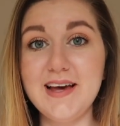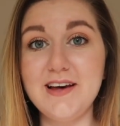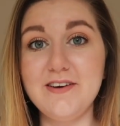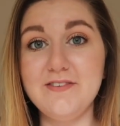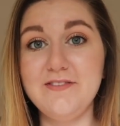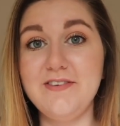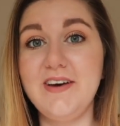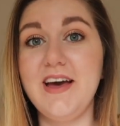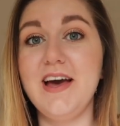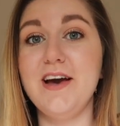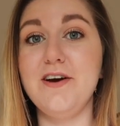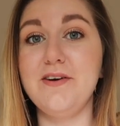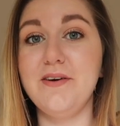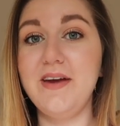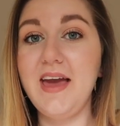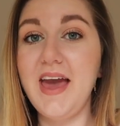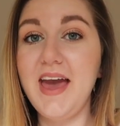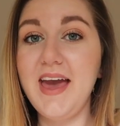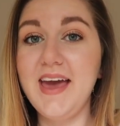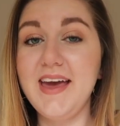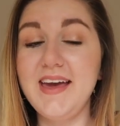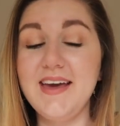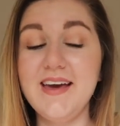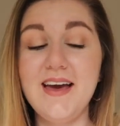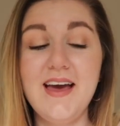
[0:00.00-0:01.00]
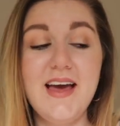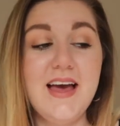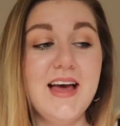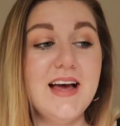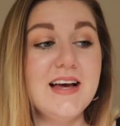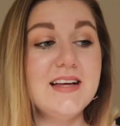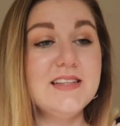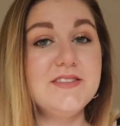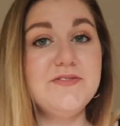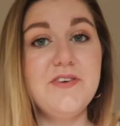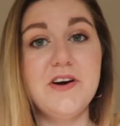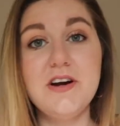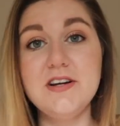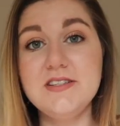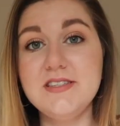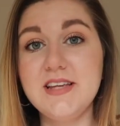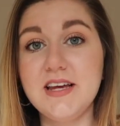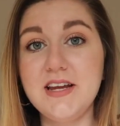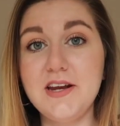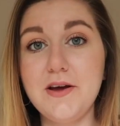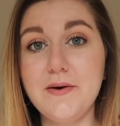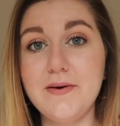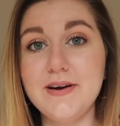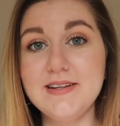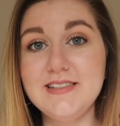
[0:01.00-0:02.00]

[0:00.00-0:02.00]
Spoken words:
it'll fit okay. As far as I know,